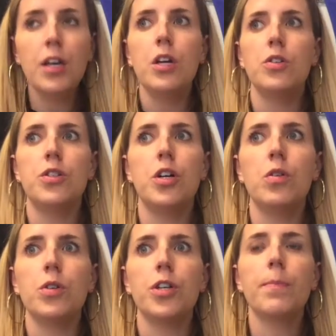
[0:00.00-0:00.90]
So
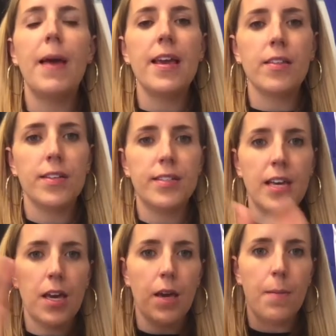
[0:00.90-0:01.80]
you're paying the
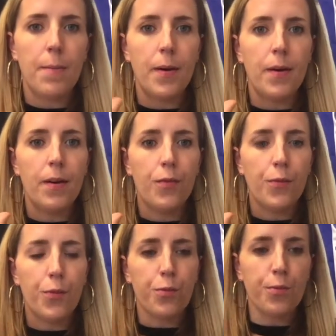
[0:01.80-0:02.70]
same
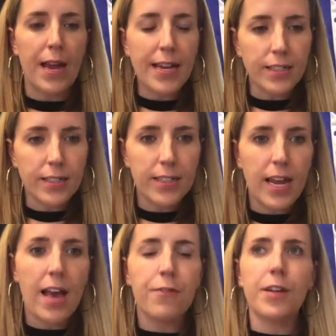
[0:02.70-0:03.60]
rate
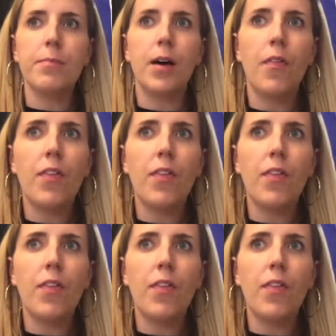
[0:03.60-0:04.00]
every month.